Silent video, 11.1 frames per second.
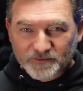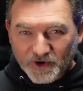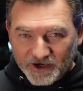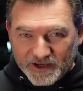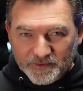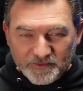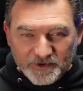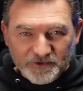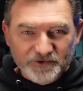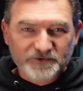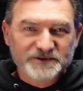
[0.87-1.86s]
Mark Abram here
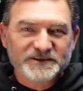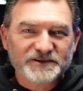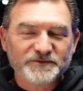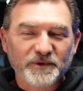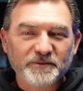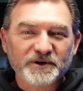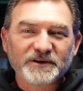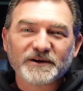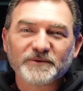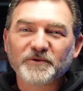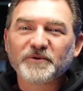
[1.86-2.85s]
with the Resistance Barbell
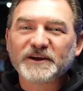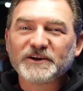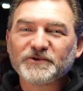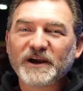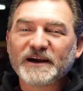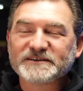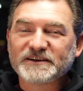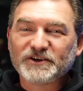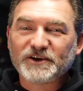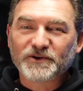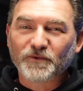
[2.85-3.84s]
Club. We're bringing you guys
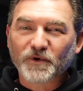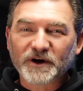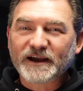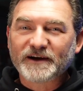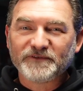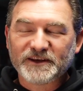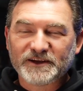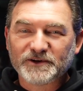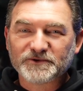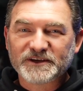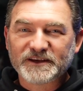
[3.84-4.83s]
another workout
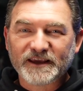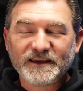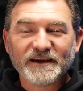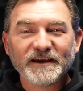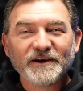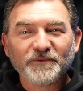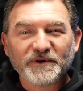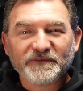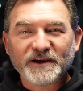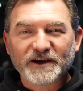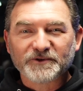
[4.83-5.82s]
video today.
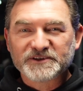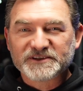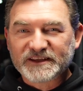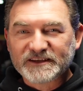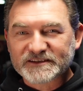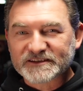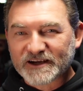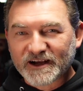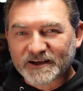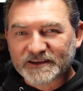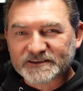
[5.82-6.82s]
We've got Christina
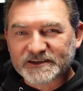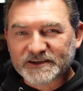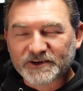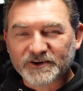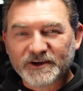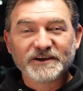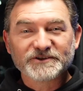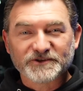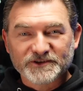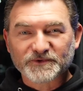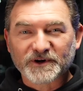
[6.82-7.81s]
Scoggins here, so
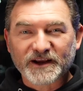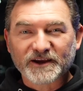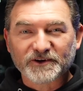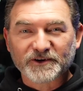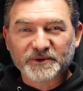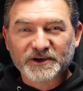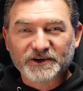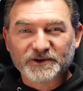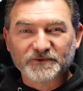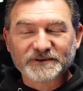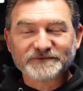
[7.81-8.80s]
this workout ought to be a
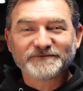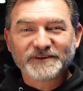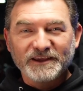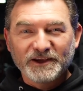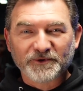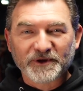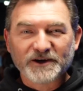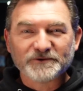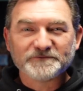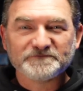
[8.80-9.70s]
good one. Here we go.